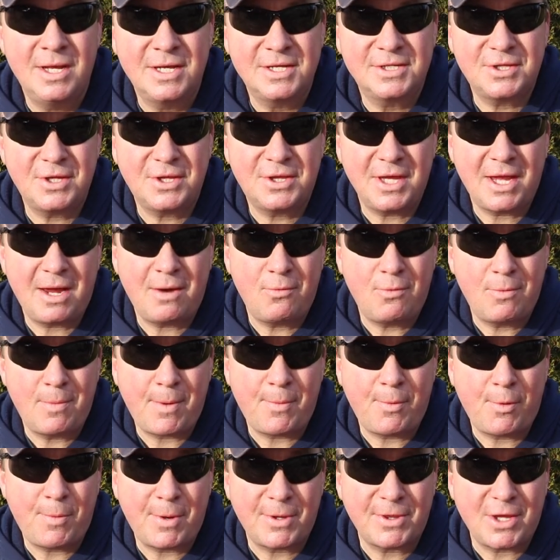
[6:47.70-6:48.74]
So the thing I
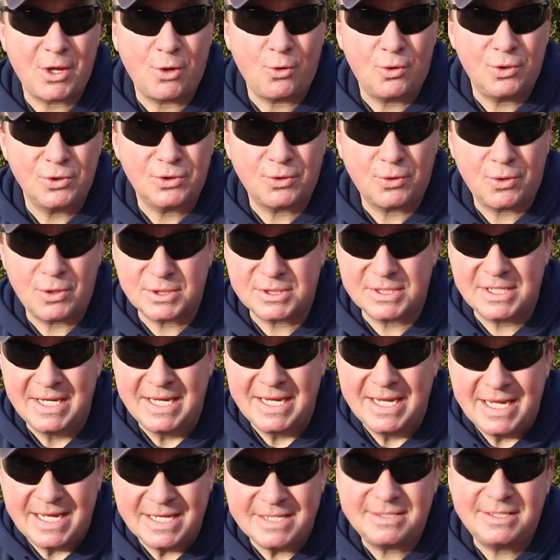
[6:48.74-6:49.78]
remember about that old torch,
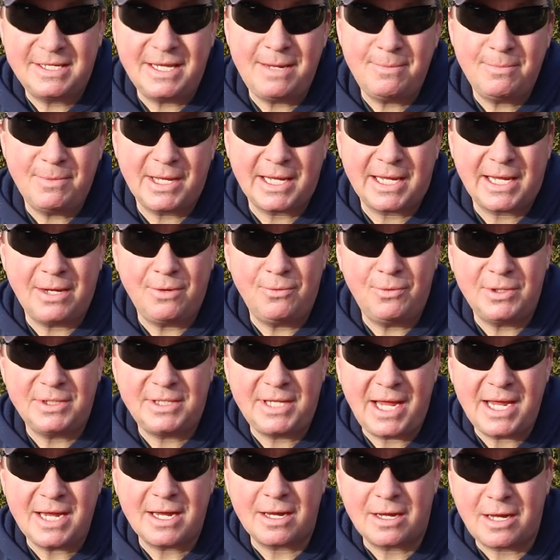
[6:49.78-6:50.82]
it seemed like it would
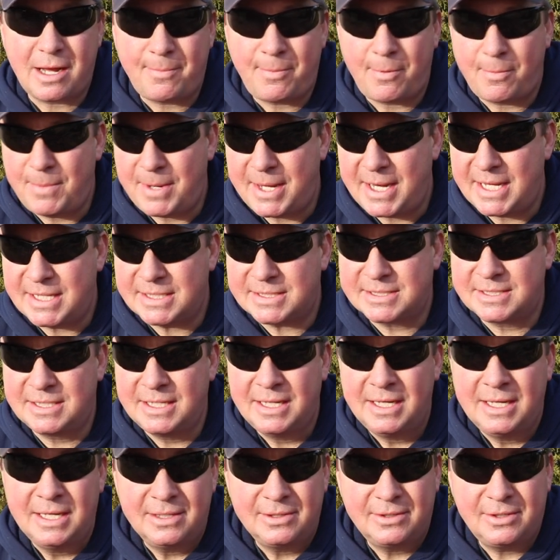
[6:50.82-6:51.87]
take a couple minutes
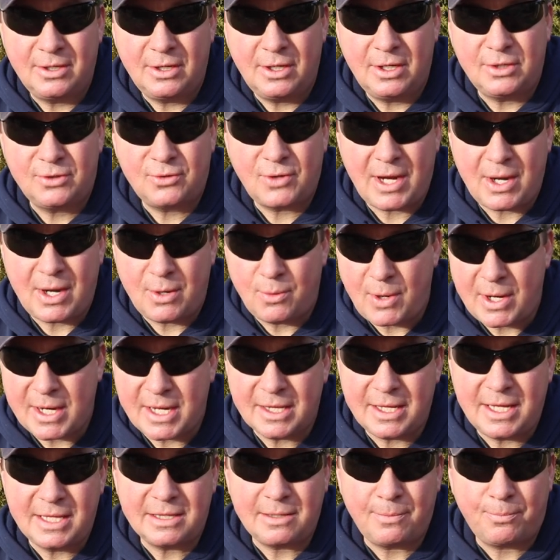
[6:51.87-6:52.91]
to try to
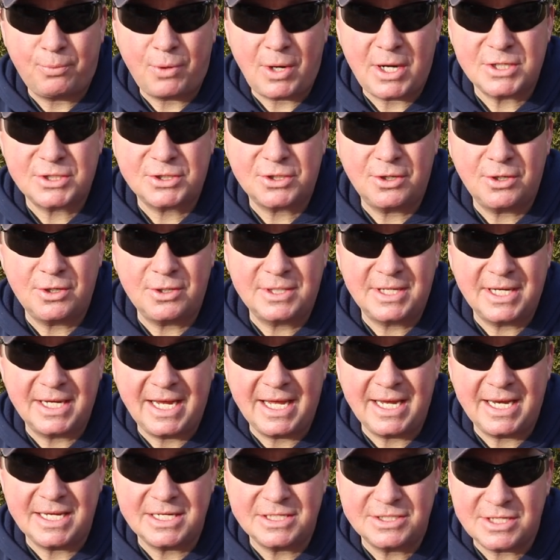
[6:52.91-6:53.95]
regulate the pressure to
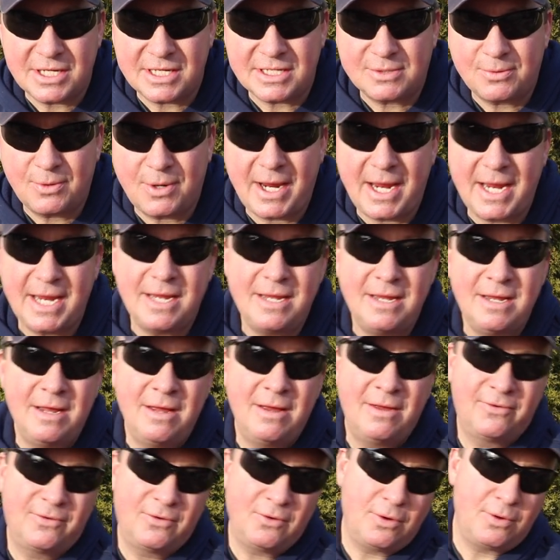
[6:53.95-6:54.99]
get it just right
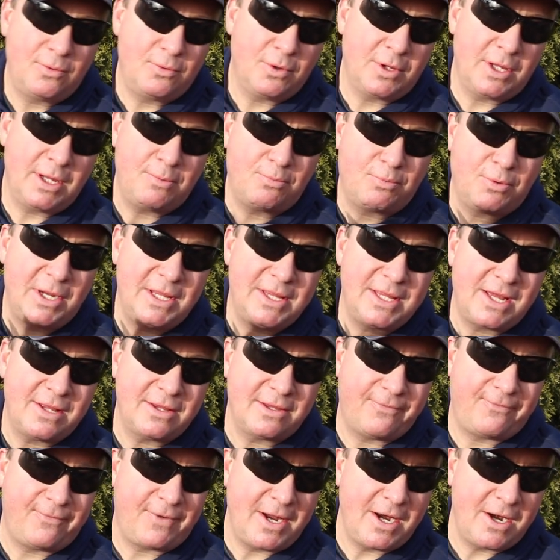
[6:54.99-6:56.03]
so it really breathe out
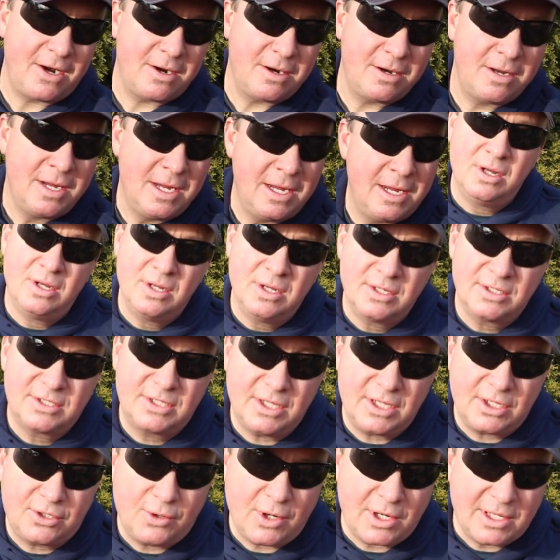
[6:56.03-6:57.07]
the fire.
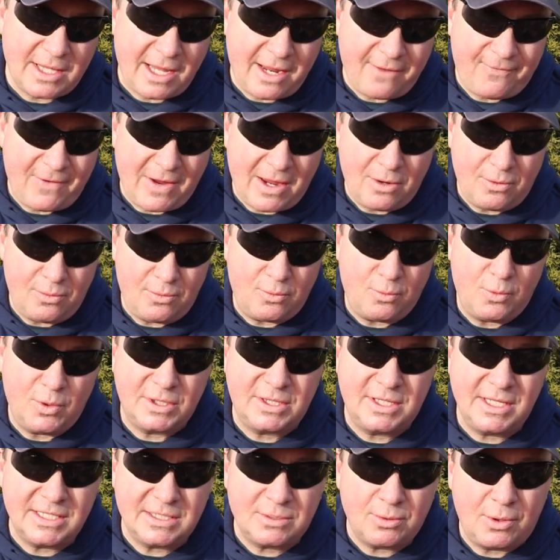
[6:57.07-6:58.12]
So the trick that I found
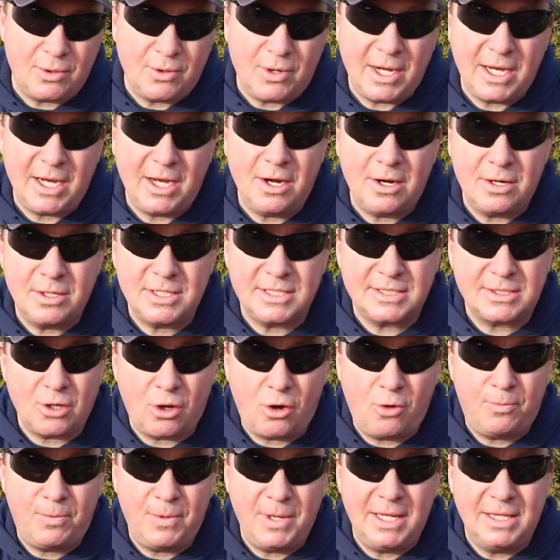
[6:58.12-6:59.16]
with this one right here, just
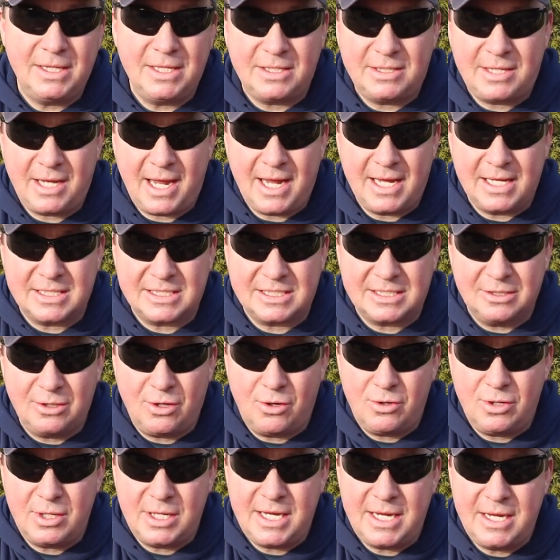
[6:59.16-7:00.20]
opening the tank
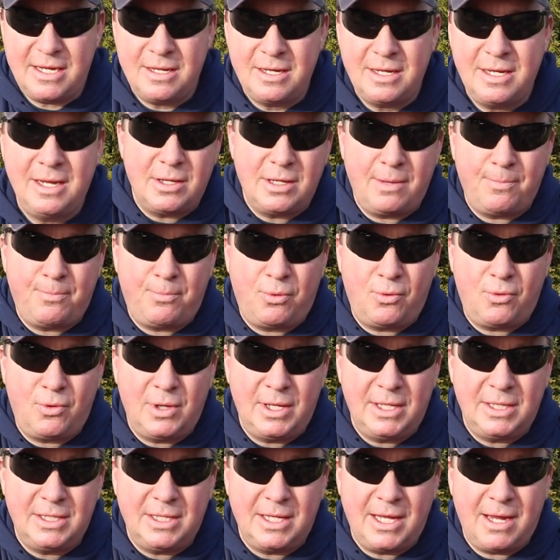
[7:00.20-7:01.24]
slowly and then
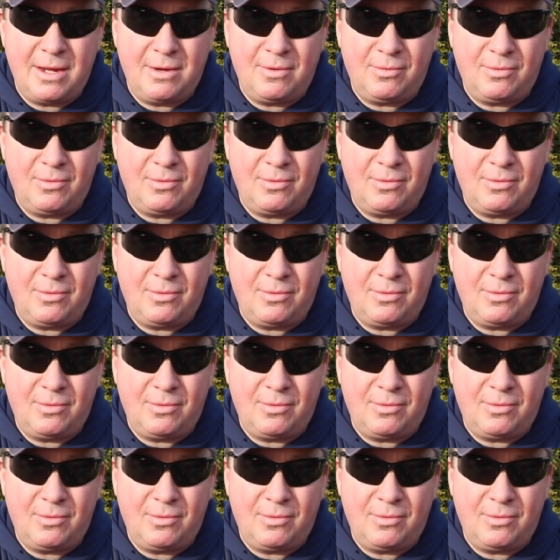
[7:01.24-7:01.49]
pulling that